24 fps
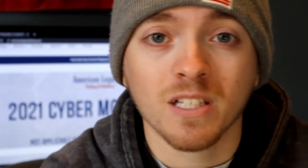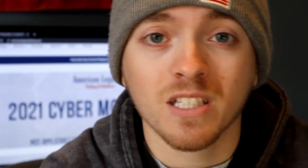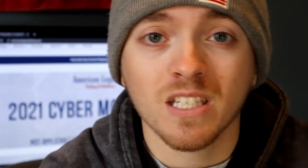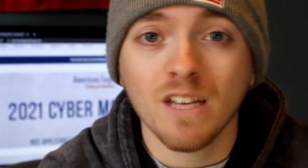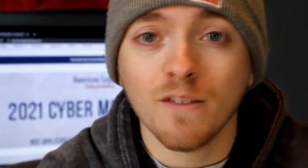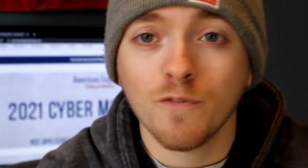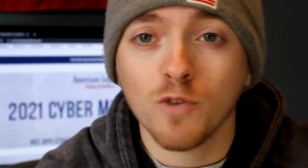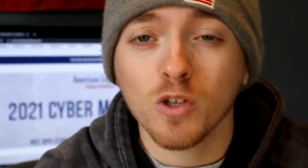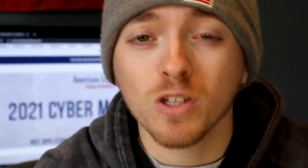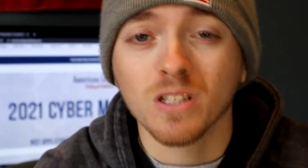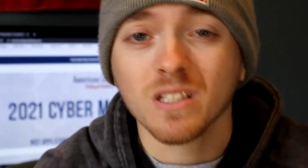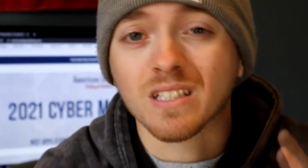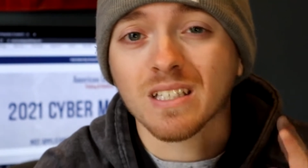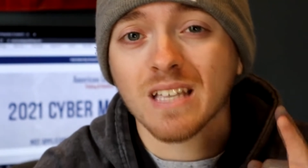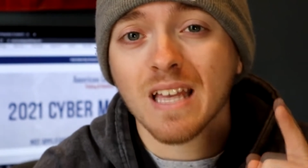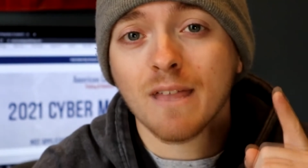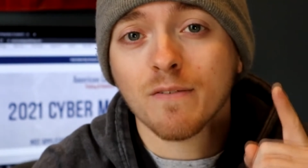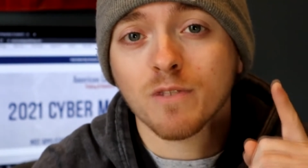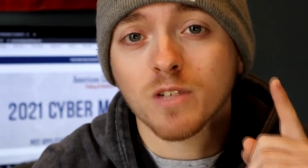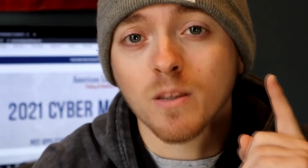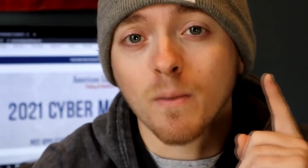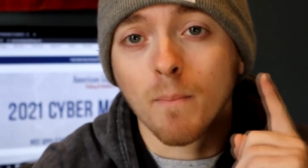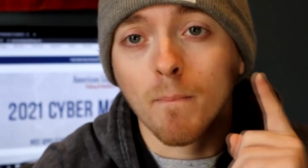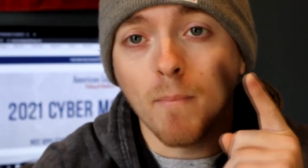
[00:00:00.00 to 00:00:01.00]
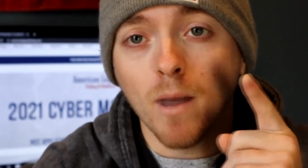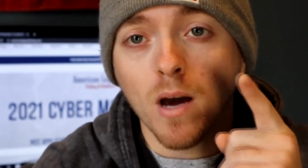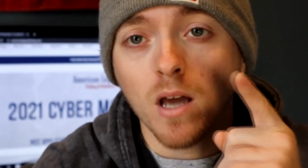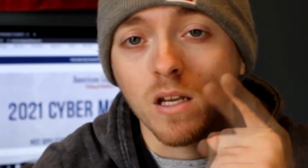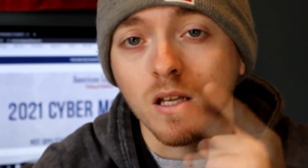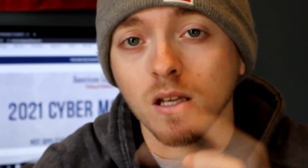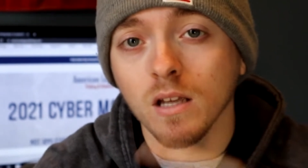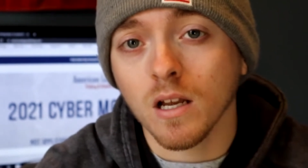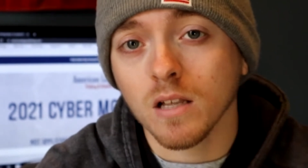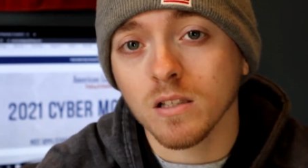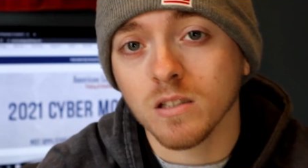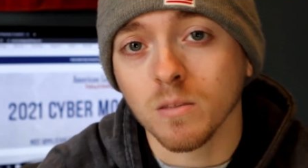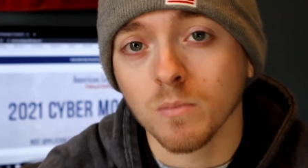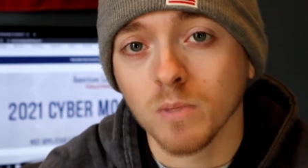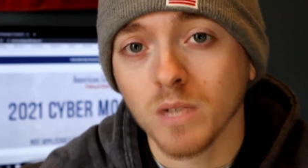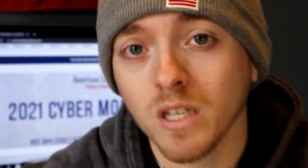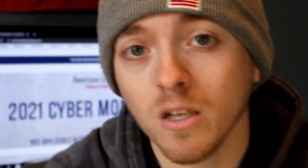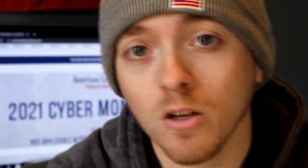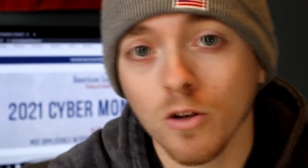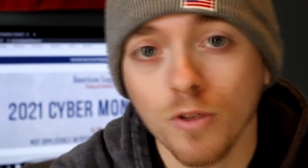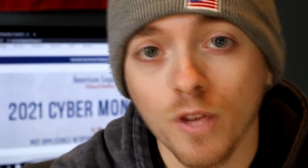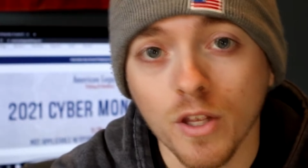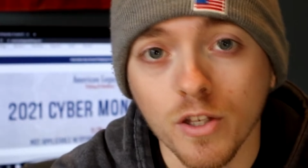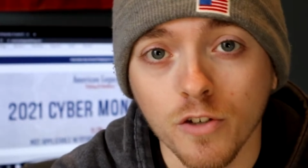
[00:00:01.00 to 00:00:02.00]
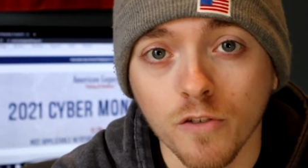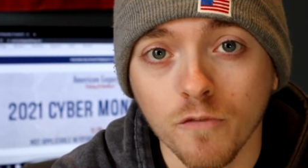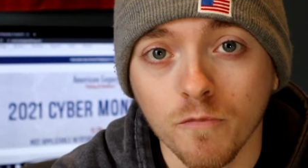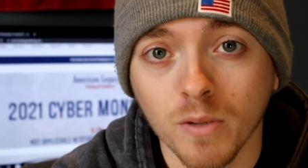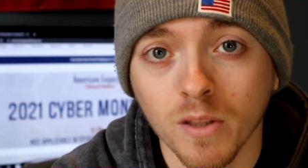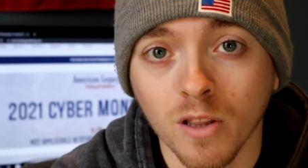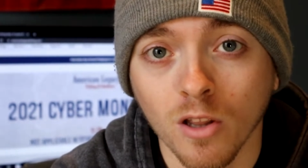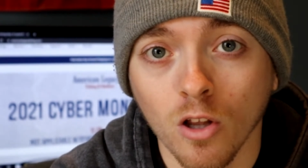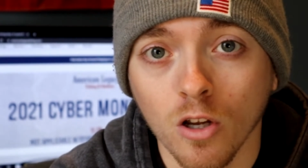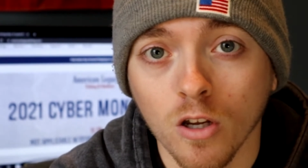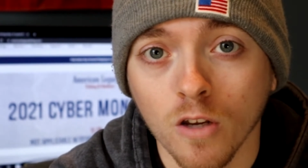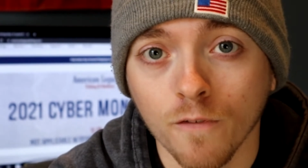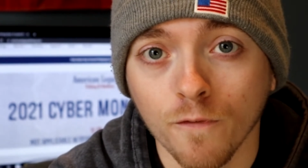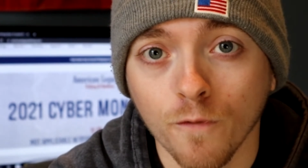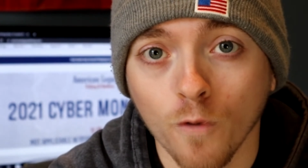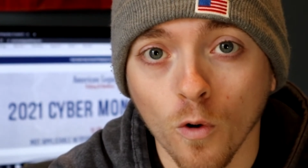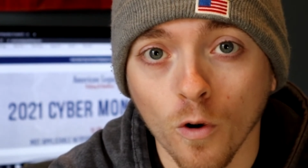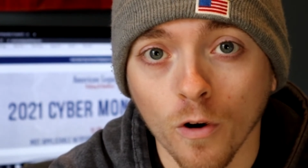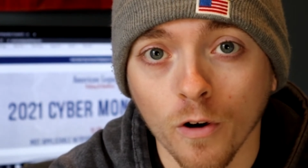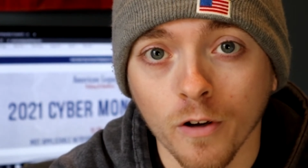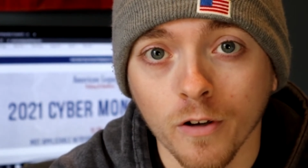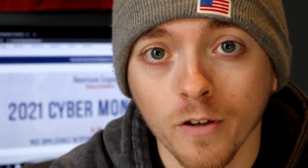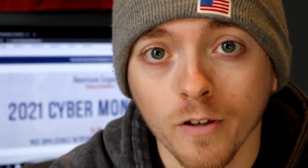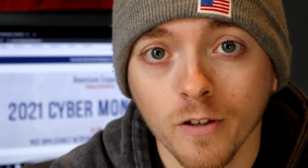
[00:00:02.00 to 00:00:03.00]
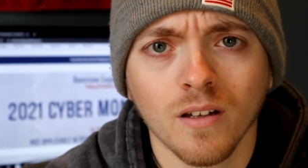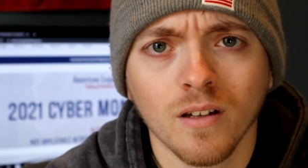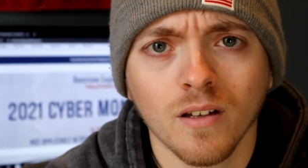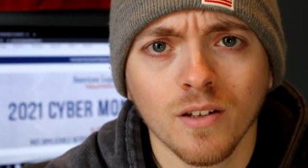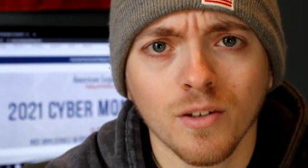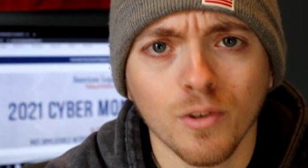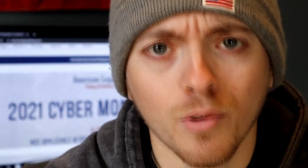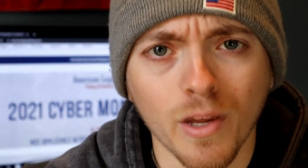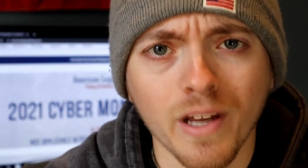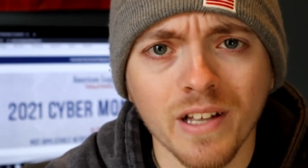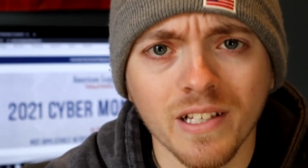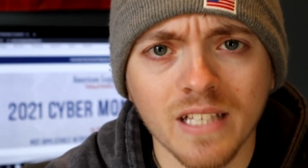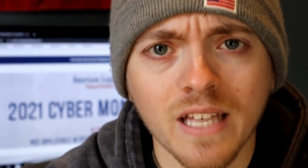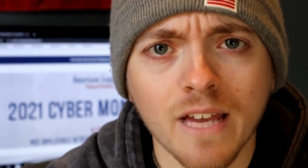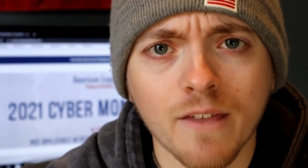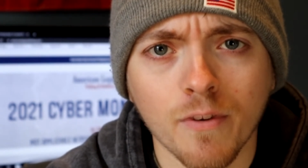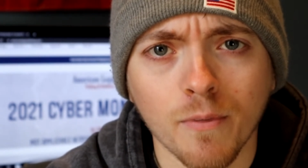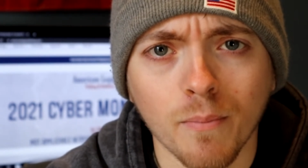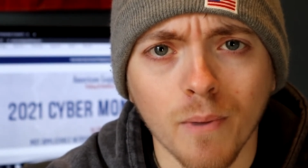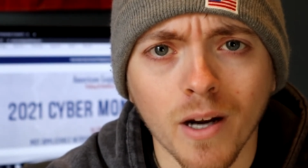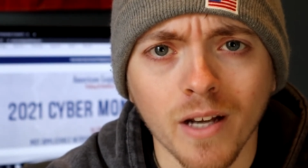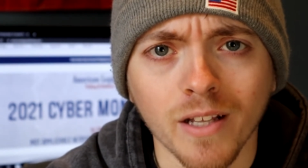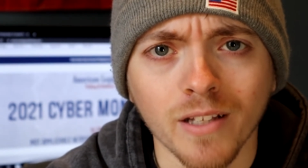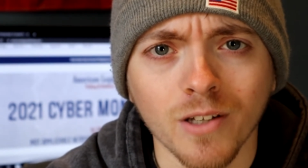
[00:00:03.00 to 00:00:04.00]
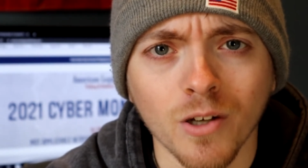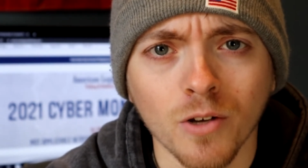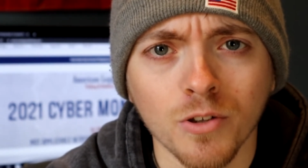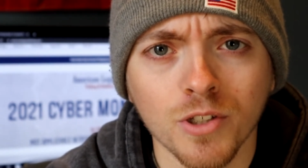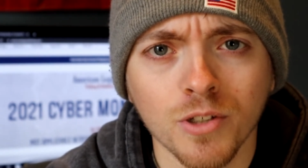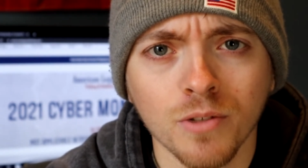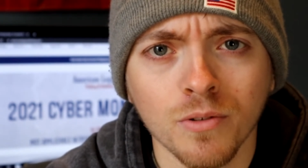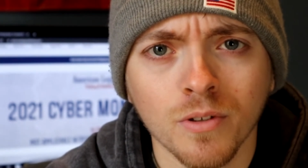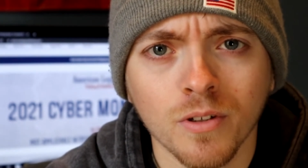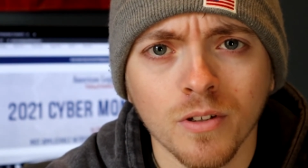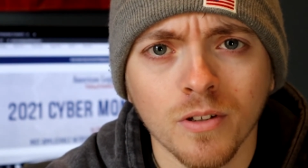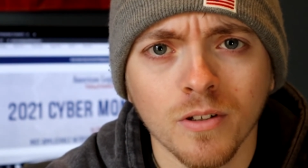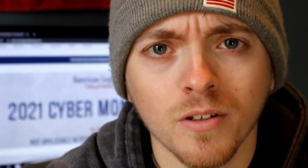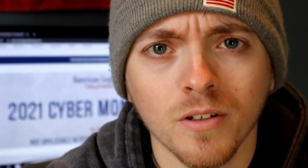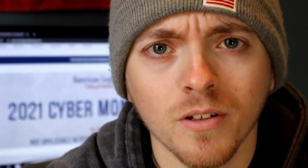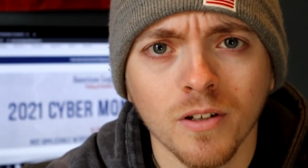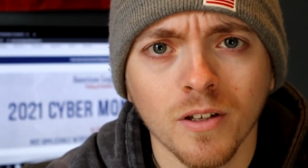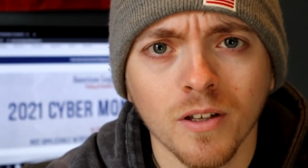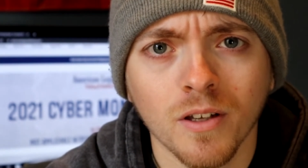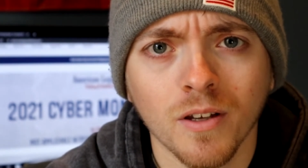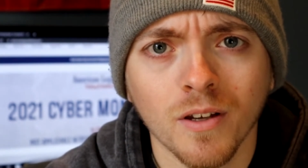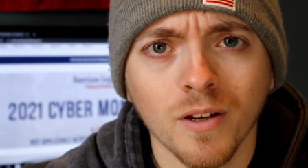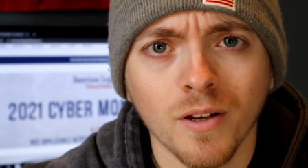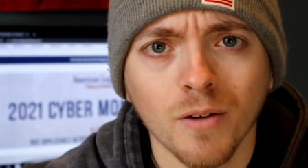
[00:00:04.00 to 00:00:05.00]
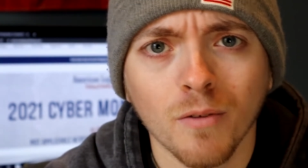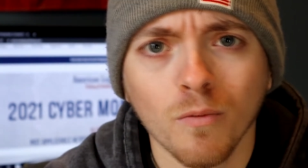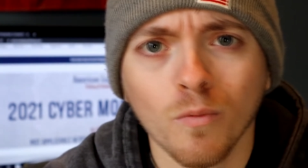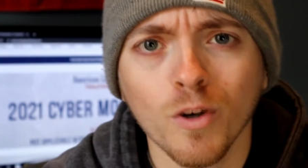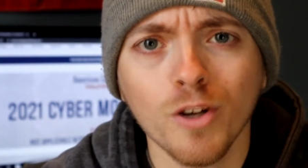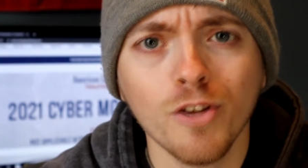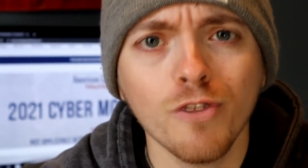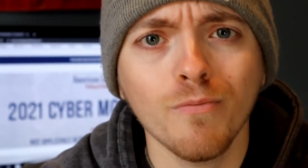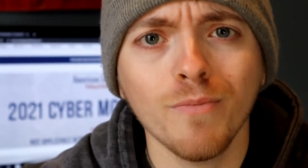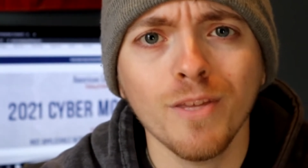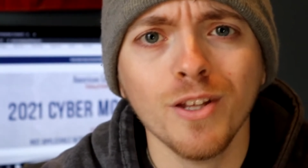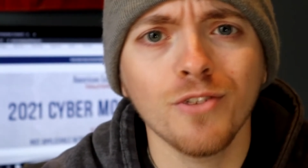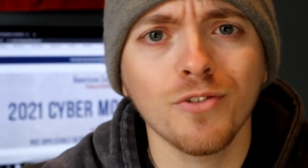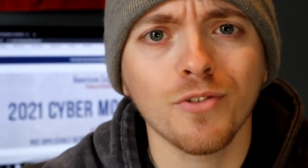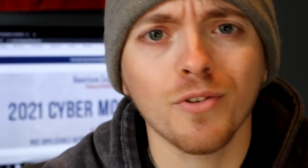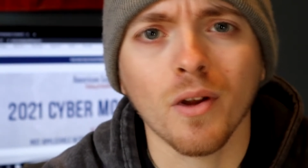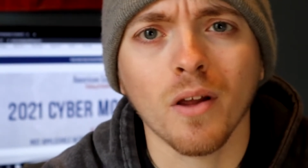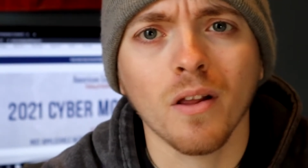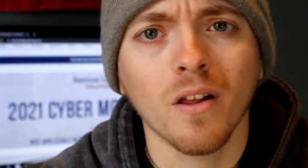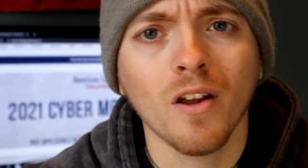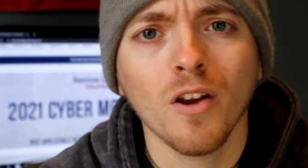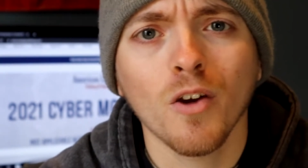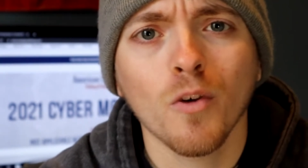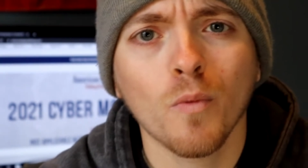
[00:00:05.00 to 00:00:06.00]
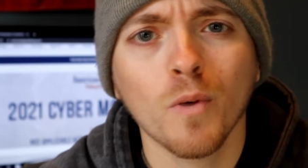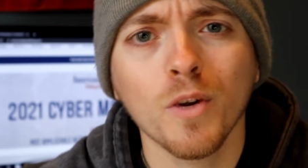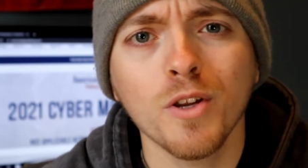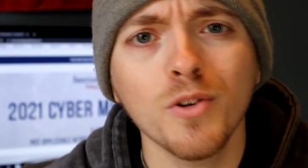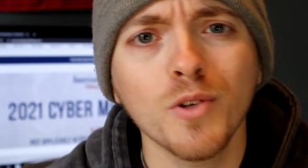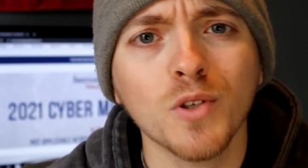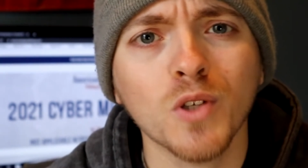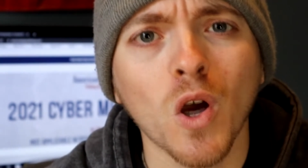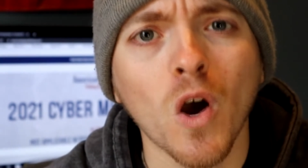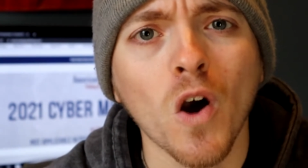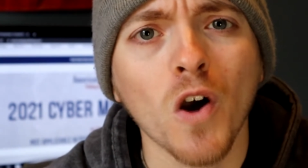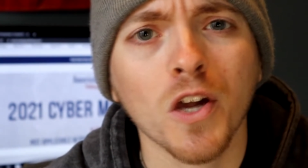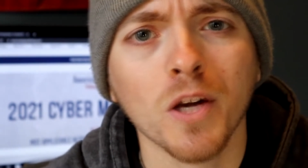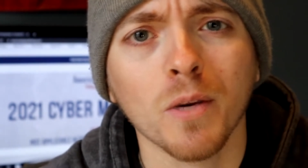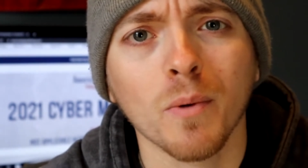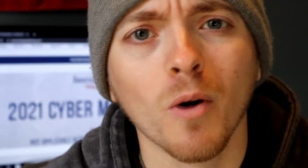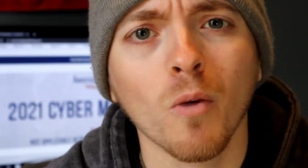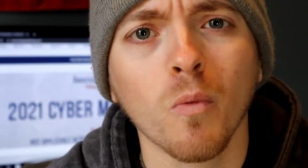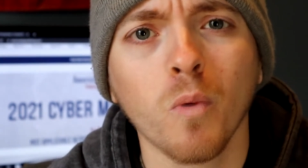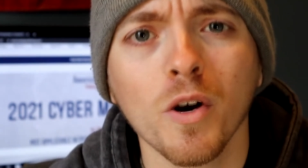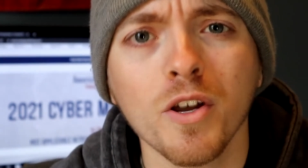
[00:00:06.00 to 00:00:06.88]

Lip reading: See if you could save some money on some gear that you've been looking for. You like saving money, don't you? What do you mean you do? What are you talking about?